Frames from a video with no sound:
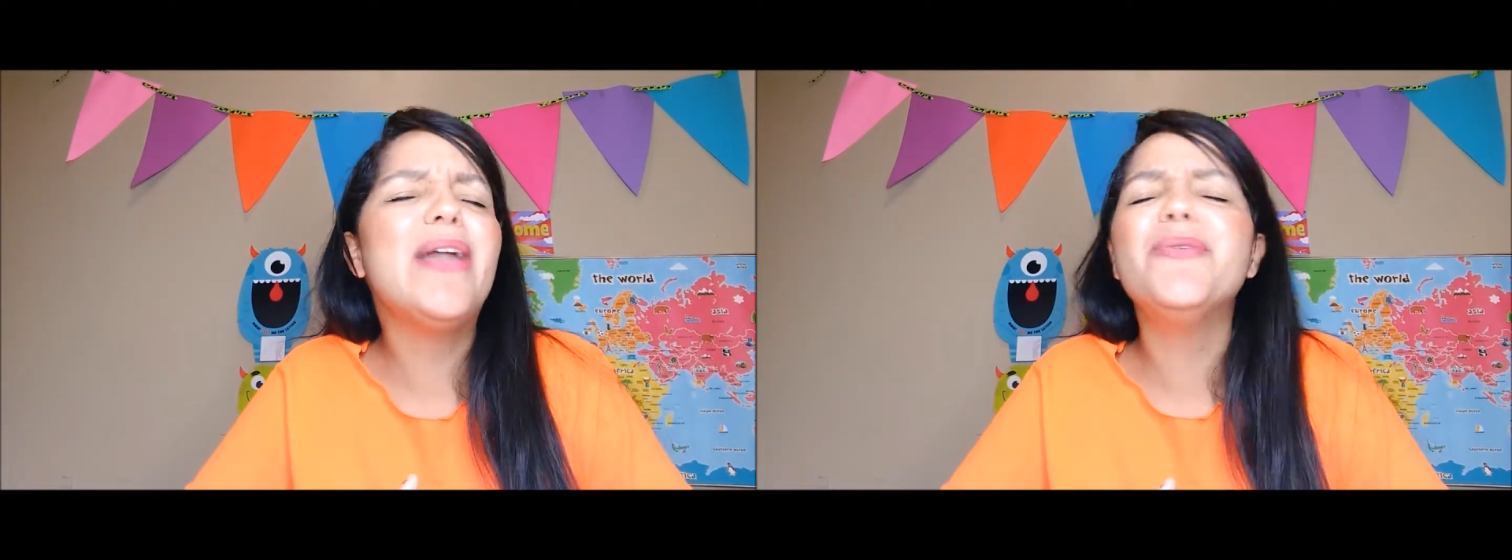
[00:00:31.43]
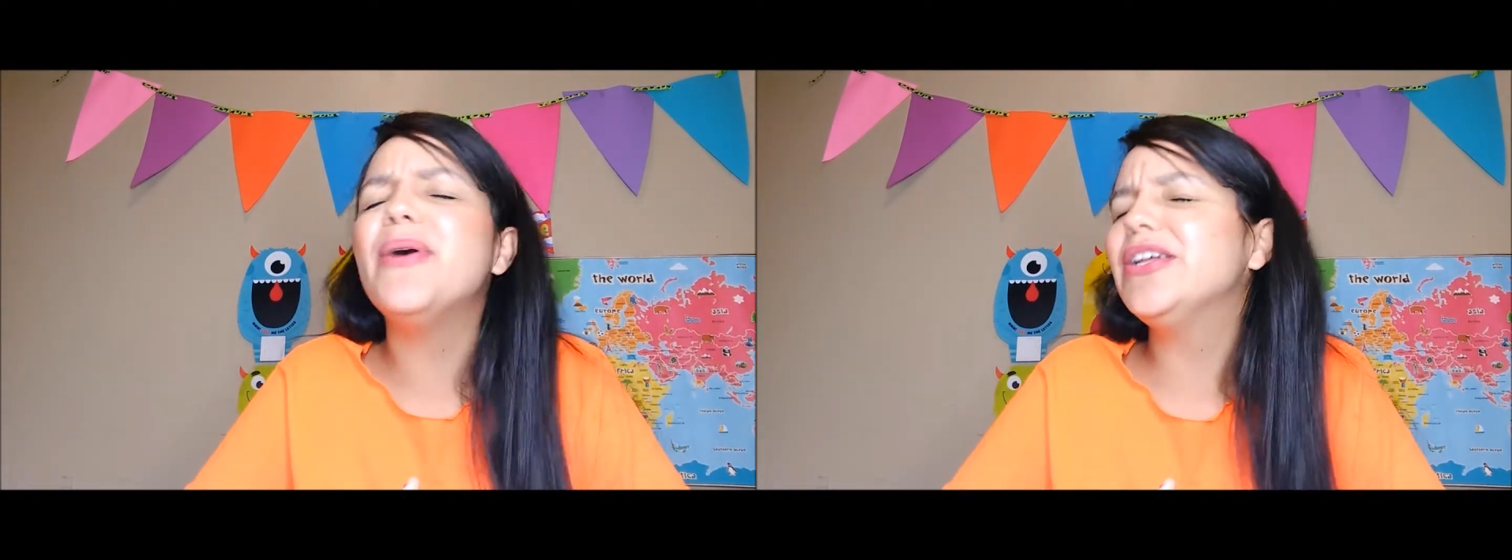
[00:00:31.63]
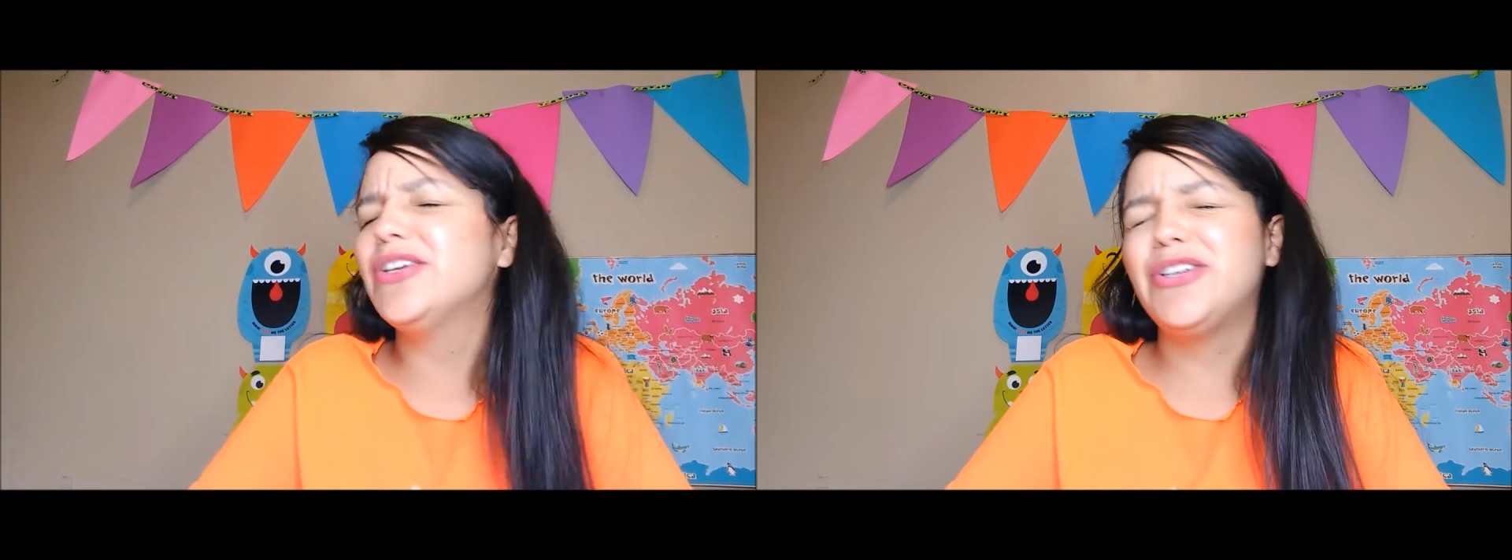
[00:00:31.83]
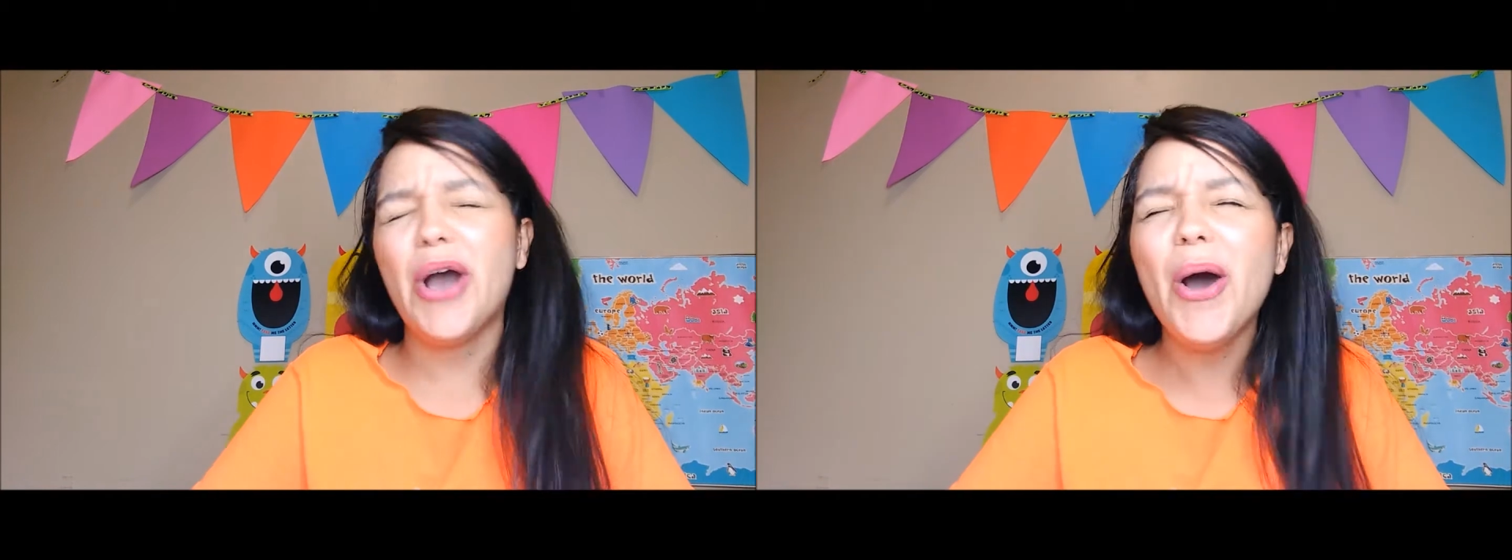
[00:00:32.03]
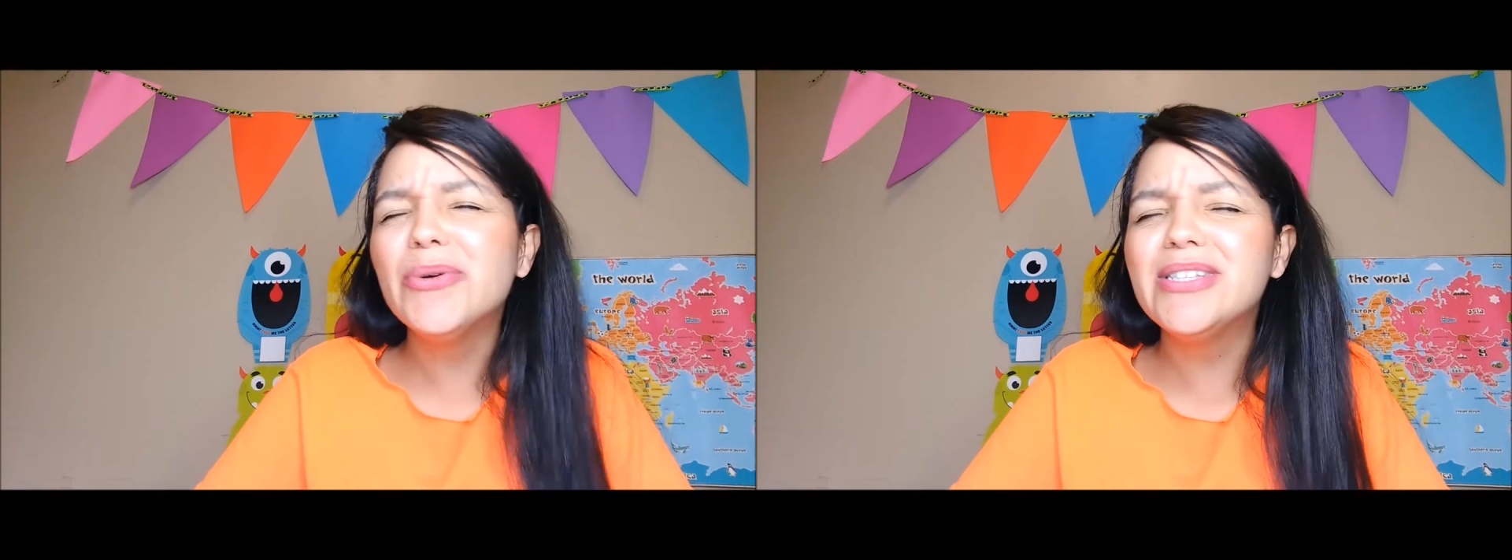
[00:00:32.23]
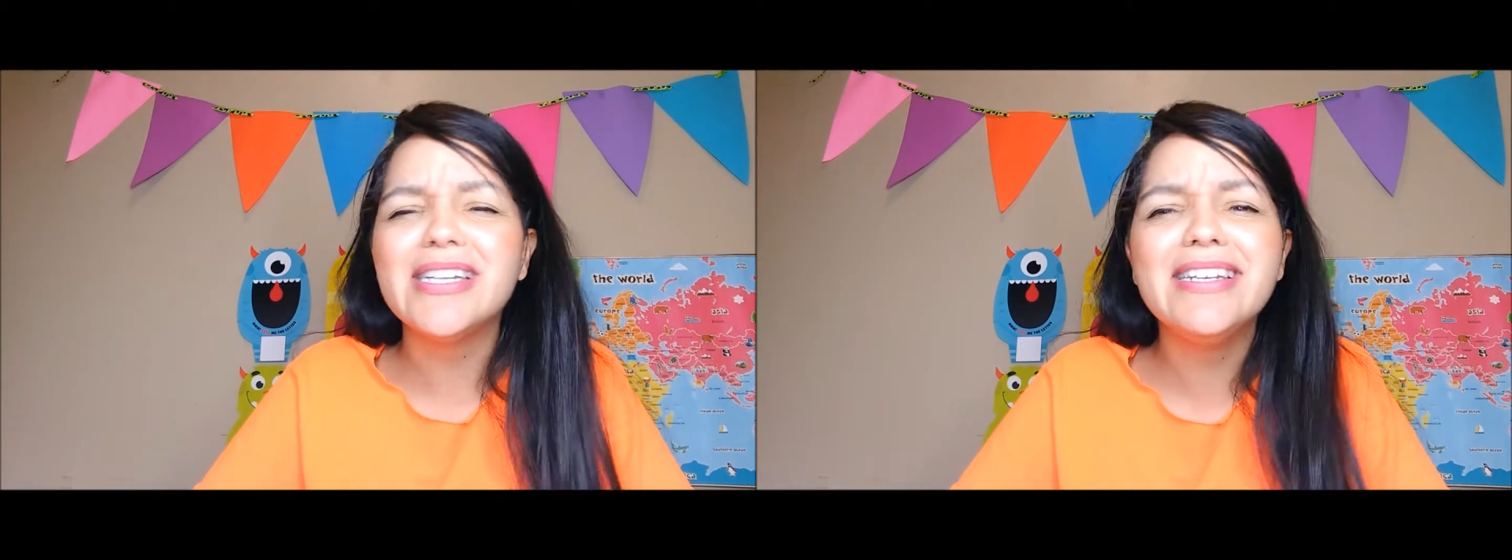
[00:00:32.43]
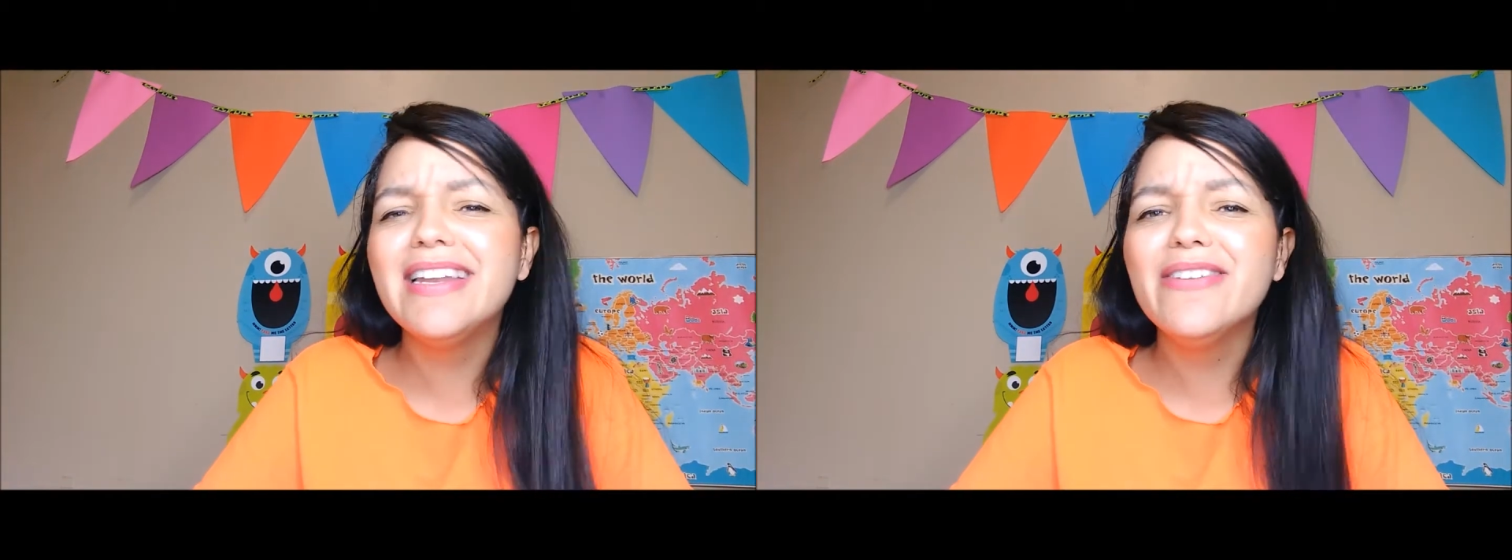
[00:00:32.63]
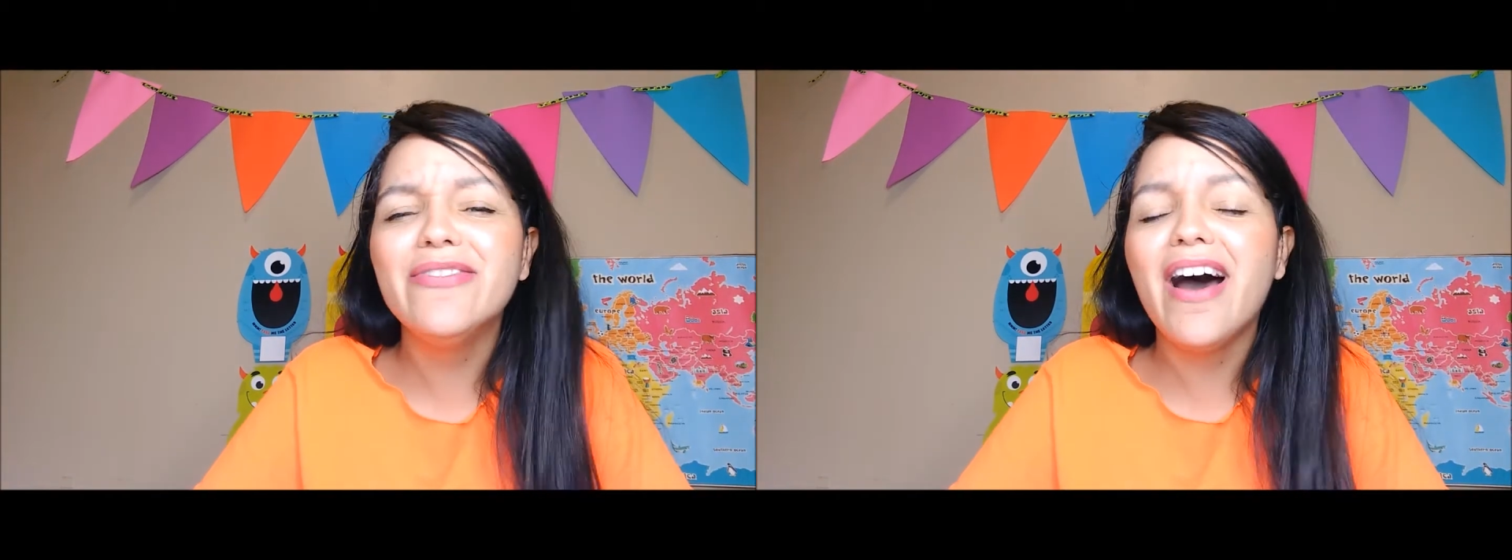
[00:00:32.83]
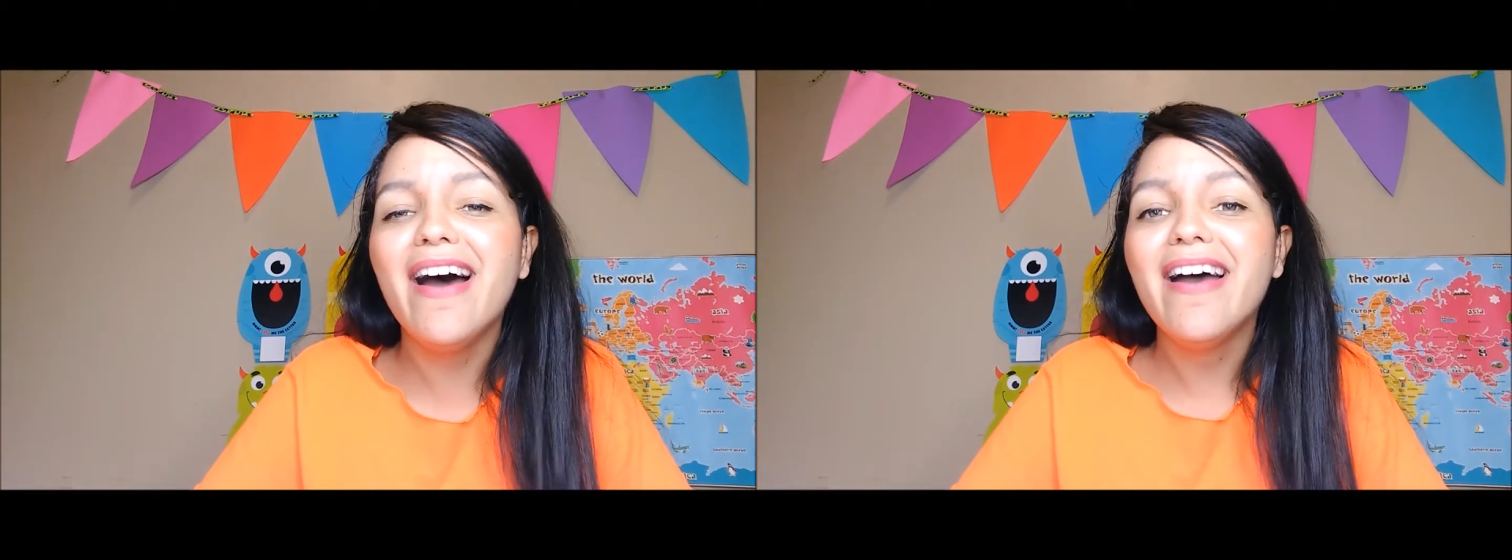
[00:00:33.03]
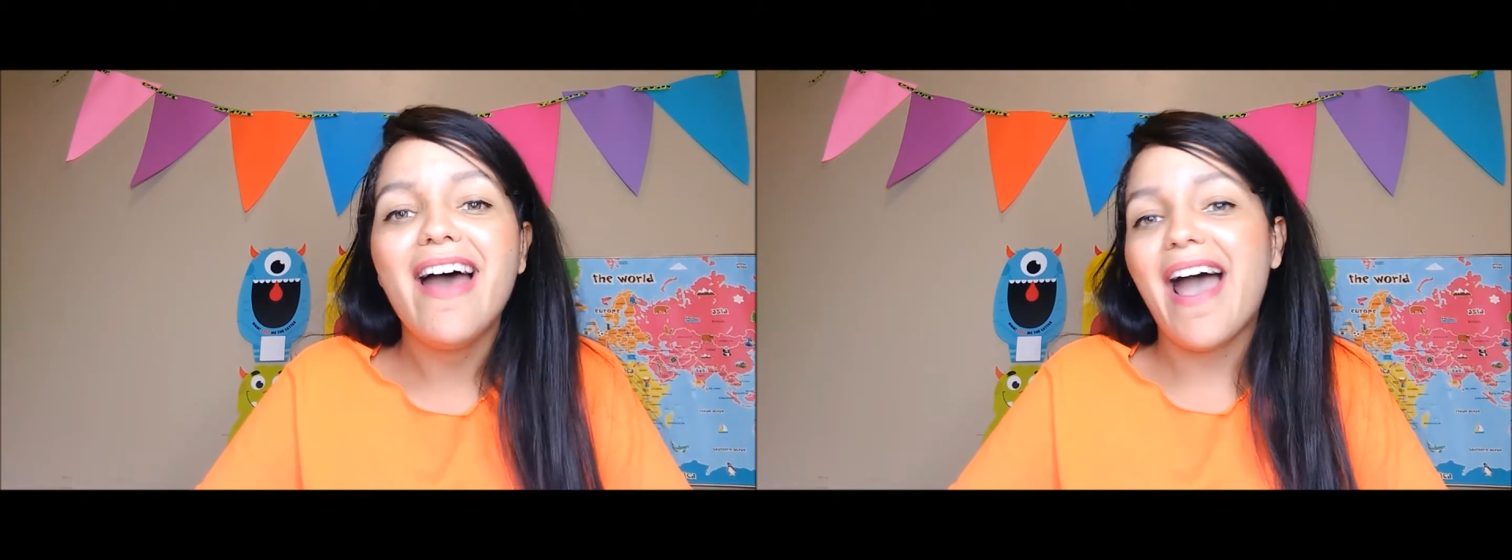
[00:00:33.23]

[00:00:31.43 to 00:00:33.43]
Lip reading: I don't want to go to Nineveh.